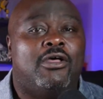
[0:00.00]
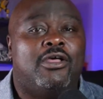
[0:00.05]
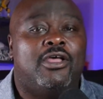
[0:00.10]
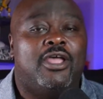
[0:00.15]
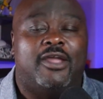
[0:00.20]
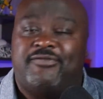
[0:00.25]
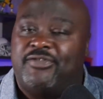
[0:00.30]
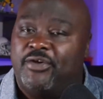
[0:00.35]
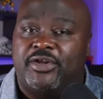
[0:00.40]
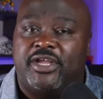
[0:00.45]

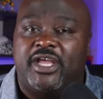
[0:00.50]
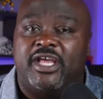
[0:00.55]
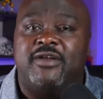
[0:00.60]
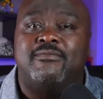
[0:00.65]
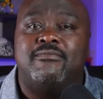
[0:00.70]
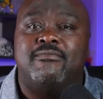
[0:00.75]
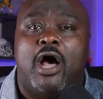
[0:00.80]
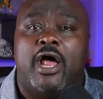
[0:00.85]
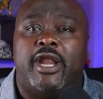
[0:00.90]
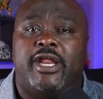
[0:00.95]
if they're getting
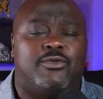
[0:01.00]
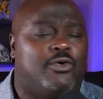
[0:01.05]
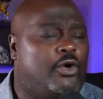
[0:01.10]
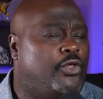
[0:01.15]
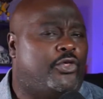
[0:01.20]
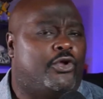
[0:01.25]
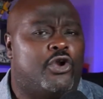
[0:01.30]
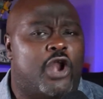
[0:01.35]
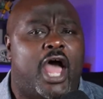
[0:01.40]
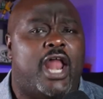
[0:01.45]
money, well,
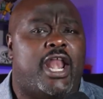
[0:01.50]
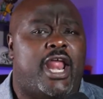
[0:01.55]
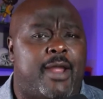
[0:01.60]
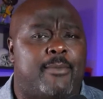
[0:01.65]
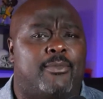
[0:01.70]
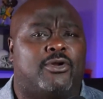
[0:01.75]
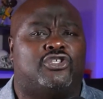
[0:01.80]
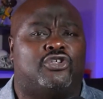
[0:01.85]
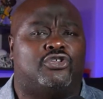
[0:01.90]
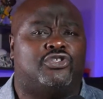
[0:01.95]
they're not
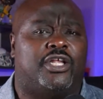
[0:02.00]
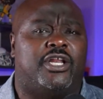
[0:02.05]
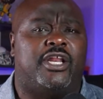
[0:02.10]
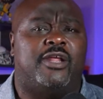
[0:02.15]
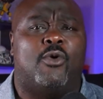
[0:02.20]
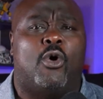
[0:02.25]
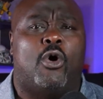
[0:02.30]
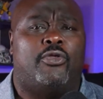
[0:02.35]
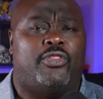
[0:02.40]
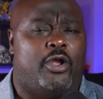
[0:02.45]
amateurs
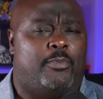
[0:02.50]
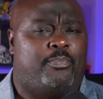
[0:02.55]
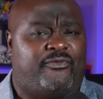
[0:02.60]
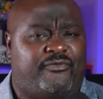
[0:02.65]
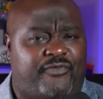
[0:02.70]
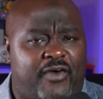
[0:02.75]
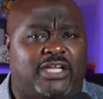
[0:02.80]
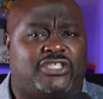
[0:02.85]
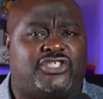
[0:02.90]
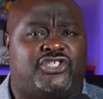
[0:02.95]
anymore. They're
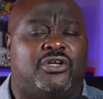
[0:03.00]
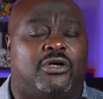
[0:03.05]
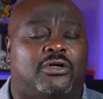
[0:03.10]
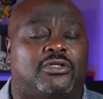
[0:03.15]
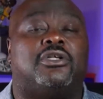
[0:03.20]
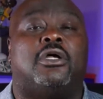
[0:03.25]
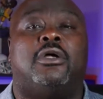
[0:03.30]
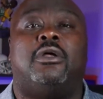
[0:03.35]
professionals.